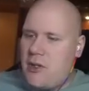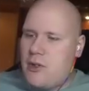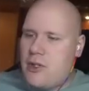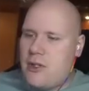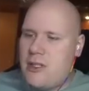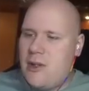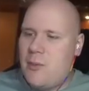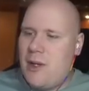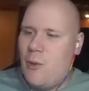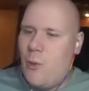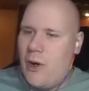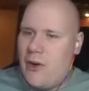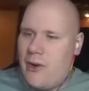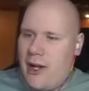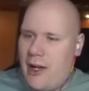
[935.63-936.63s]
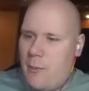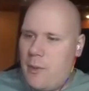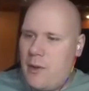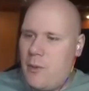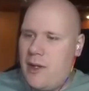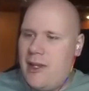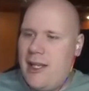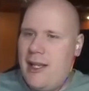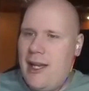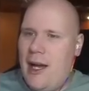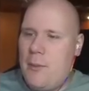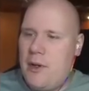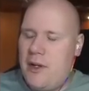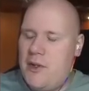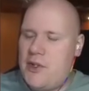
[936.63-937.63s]
sure something weird happened with the
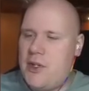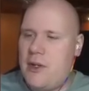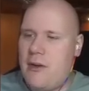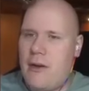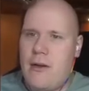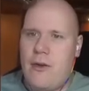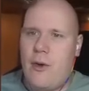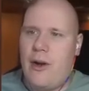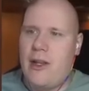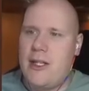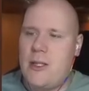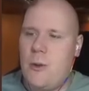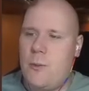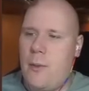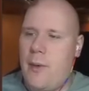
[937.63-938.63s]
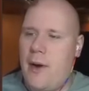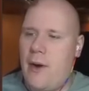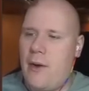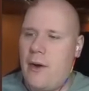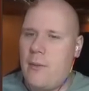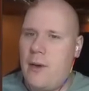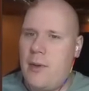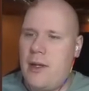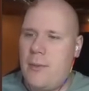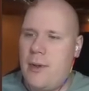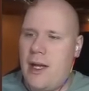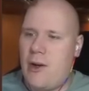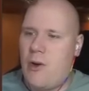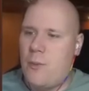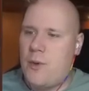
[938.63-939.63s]
ammunition during the superpower. Maybe the
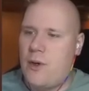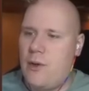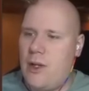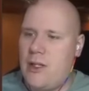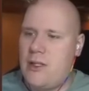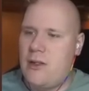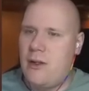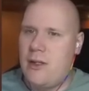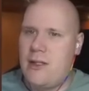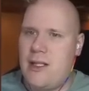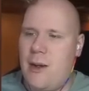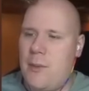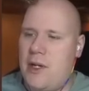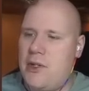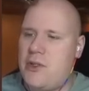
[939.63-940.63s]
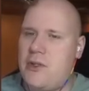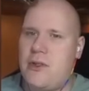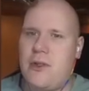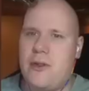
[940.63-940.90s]
battlecopter lost all its ammunition or